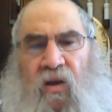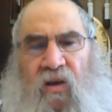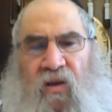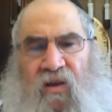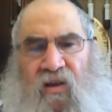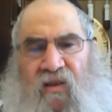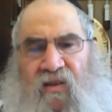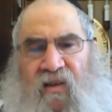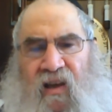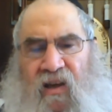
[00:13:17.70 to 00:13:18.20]

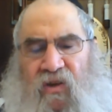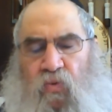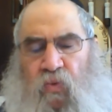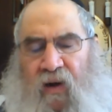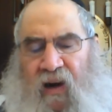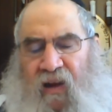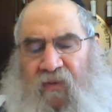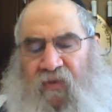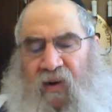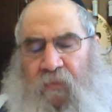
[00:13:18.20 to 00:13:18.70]
He says,
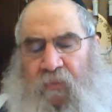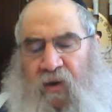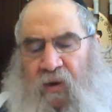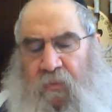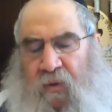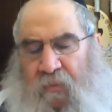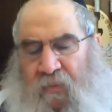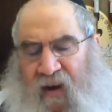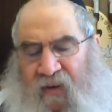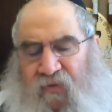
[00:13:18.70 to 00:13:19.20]
whatever I'm going to
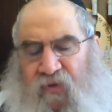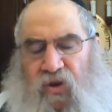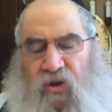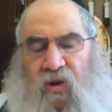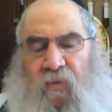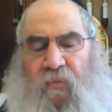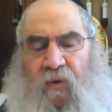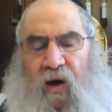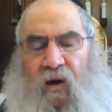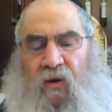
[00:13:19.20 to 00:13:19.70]
be mafrish
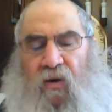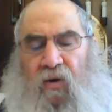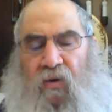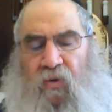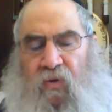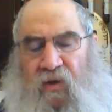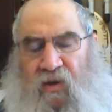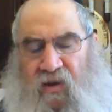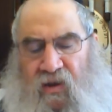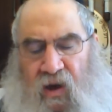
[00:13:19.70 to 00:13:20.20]

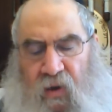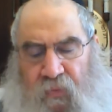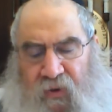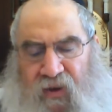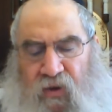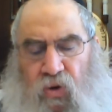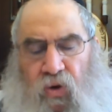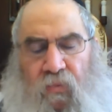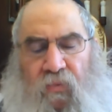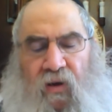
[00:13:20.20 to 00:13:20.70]
tomorrow is going
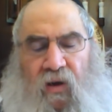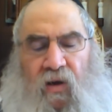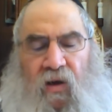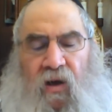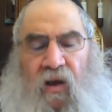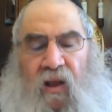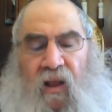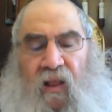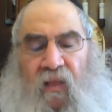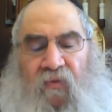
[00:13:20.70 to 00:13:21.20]
to be truma.
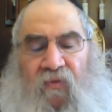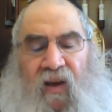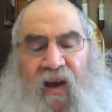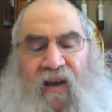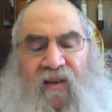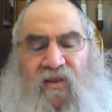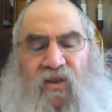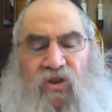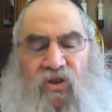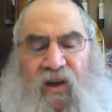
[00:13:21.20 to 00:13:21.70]

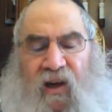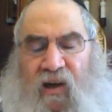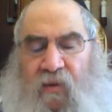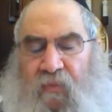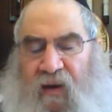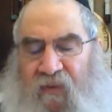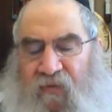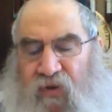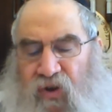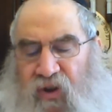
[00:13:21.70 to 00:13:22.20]
Ve'eser shani
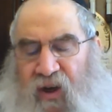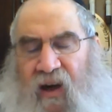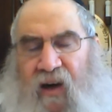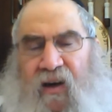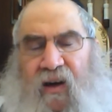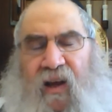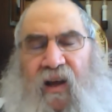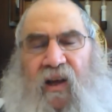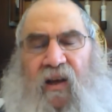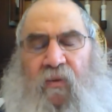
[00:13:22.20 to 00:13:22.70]
mafrish
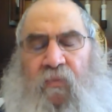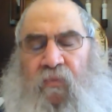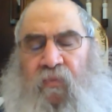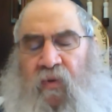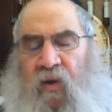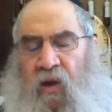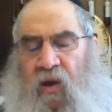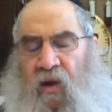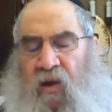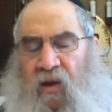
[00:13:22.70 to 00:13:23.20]

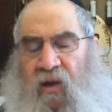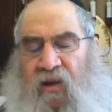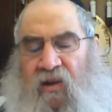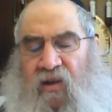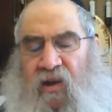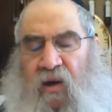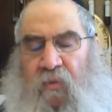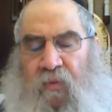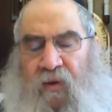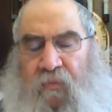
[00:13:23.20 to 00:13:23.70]
achreim
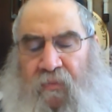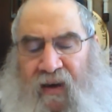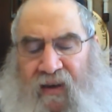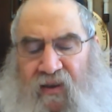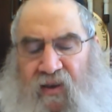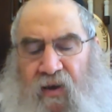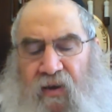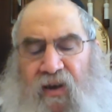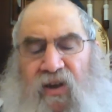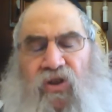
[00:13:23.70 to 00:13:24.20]
is going to be my
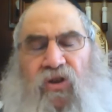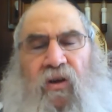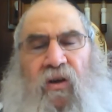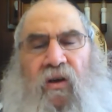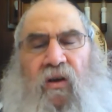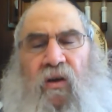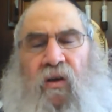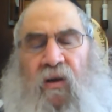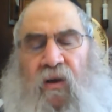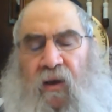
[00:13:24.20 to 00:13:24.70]
serishin.
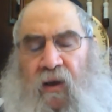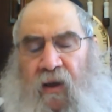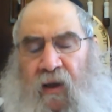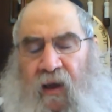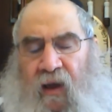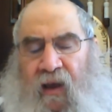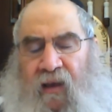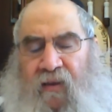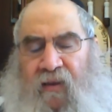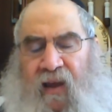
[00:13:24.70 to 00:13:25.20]

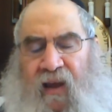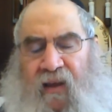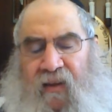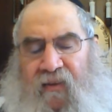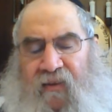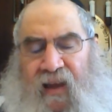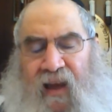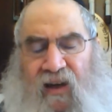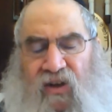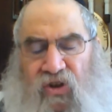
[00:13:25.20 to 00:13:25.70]
And
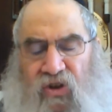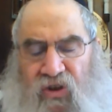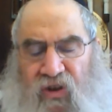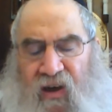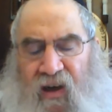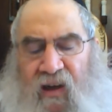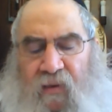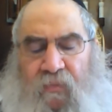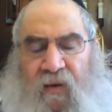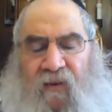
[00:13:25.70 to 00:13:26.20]
then, teisha
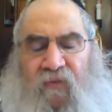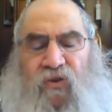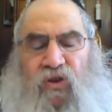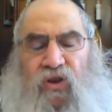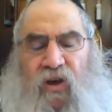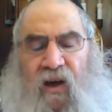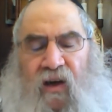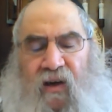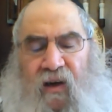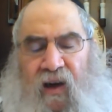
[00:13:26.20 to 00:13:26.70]
shani
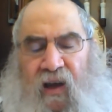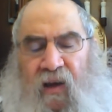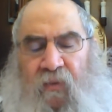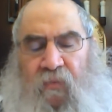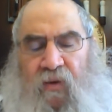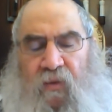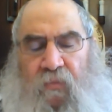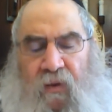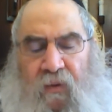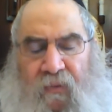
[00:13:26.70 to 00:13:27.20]
mafrish
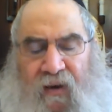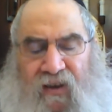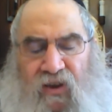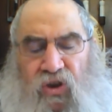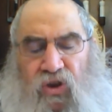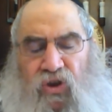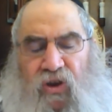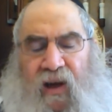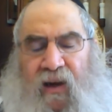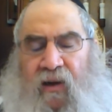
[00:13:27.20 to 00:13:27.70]
achreim will be my
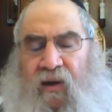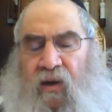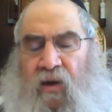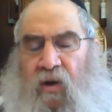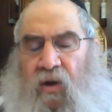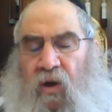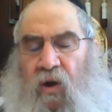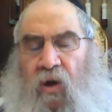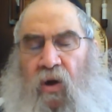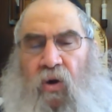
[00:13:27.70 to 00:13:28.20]
sersheni.
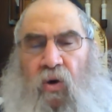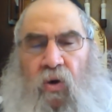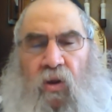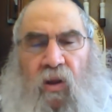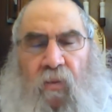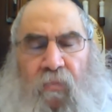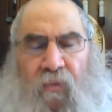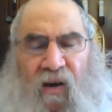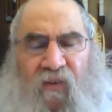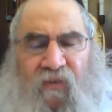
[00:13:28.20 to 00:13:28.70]

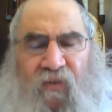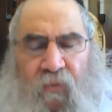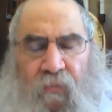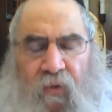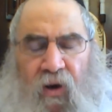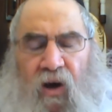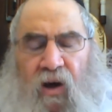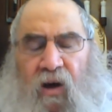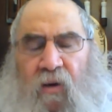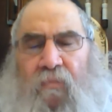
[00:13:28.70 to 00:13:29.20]

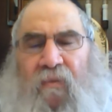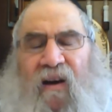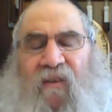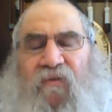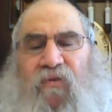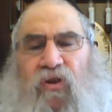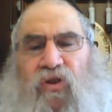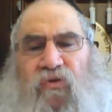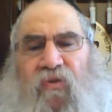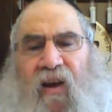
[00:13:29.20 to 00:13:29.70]
Ulemocher
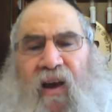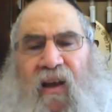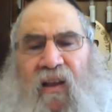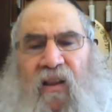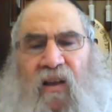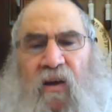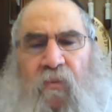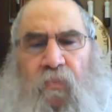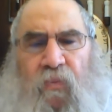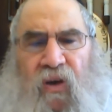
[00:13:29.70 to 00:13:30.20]
mafrish
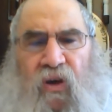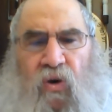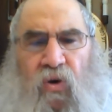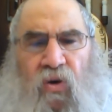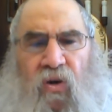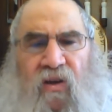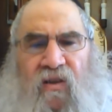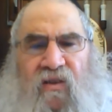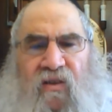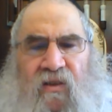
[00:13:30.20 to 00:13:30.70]
ve'heluch.
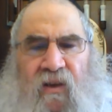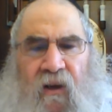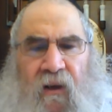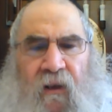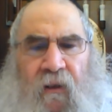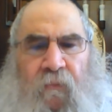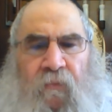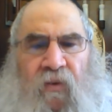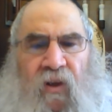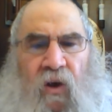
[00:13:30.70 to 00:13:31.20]
Because
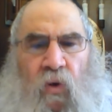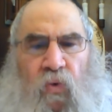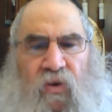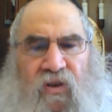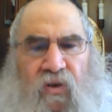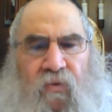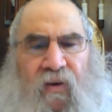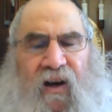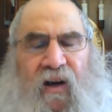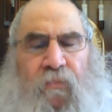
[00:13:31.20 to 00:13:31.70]
it
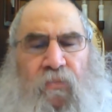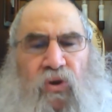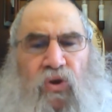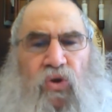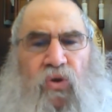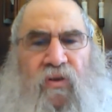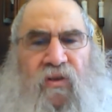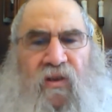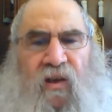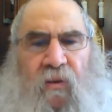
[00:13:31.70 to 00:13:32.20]
was already
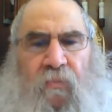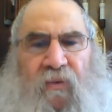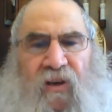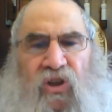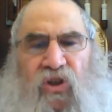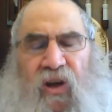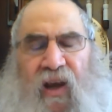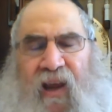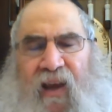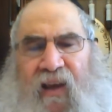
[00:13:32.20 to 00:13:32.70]
Bershusei.
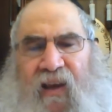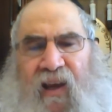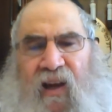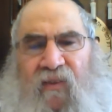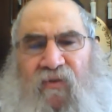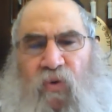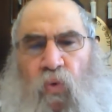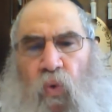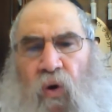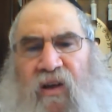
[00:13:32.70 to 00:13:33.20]
Masha'enken,
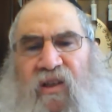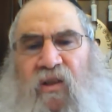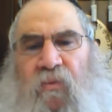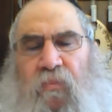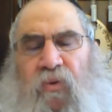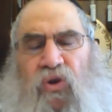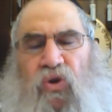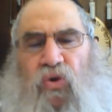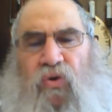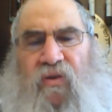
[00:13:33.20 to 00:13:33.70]
if it
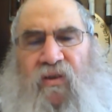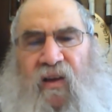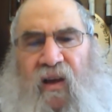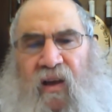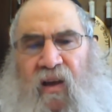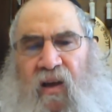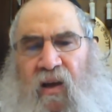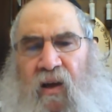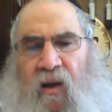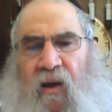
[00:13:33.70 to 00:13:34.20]
wasn't
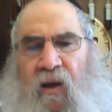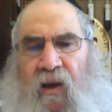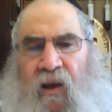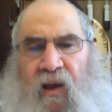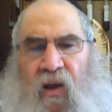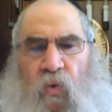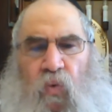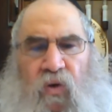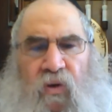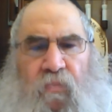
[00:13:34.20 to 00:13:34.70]
Bershusei,
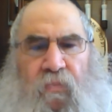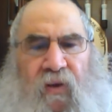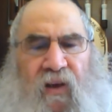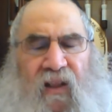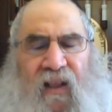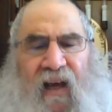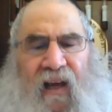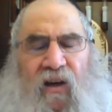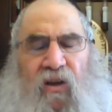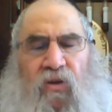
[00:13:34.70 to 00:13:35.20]
he wouldn't be
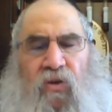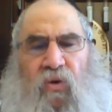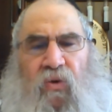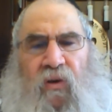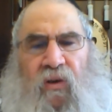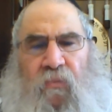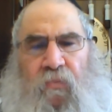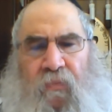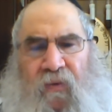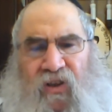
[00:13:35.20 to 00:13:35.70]
allowed to
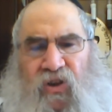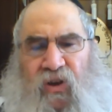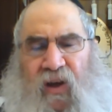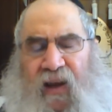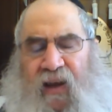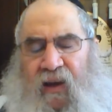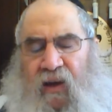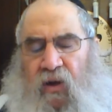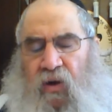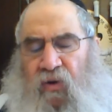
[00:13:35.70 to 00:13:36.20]
do it.
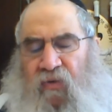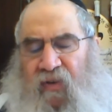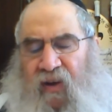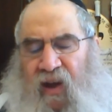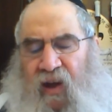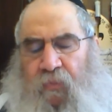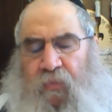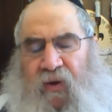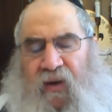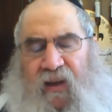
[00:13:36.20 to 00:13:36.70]
Masha'enken over
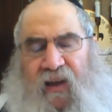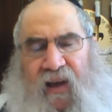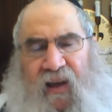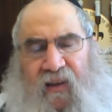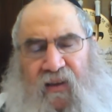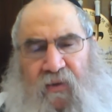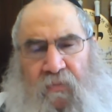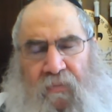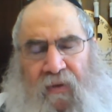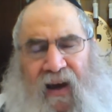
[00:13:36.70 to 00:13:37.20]
here,
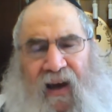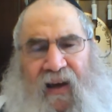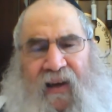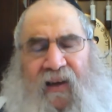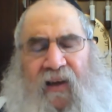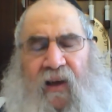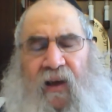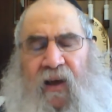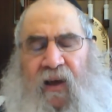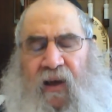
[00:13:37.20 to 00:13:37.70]
b'negei
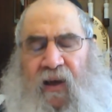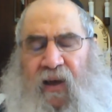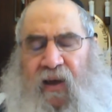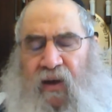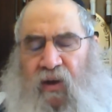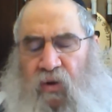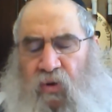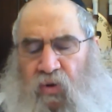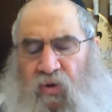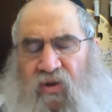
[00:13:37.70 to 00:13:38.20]
d'mai, he
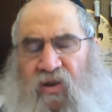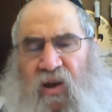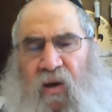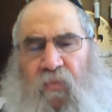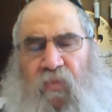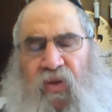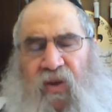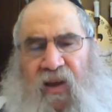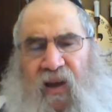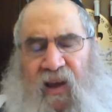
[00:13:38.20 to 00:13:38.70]
could do
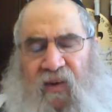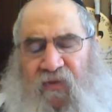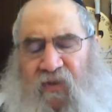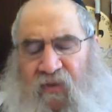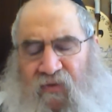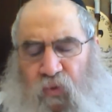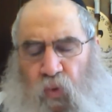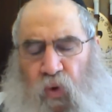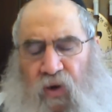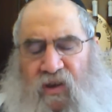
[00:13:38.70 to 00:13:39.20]
something even
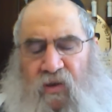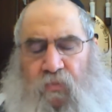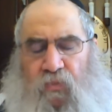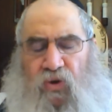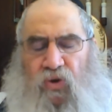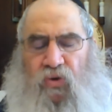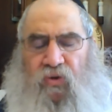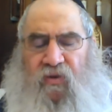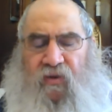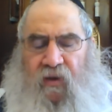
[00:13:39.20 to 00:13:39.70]
if it wasn't
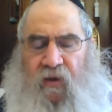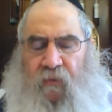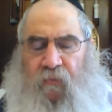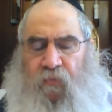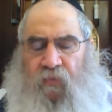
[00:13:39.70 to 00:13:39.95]
Bershusei.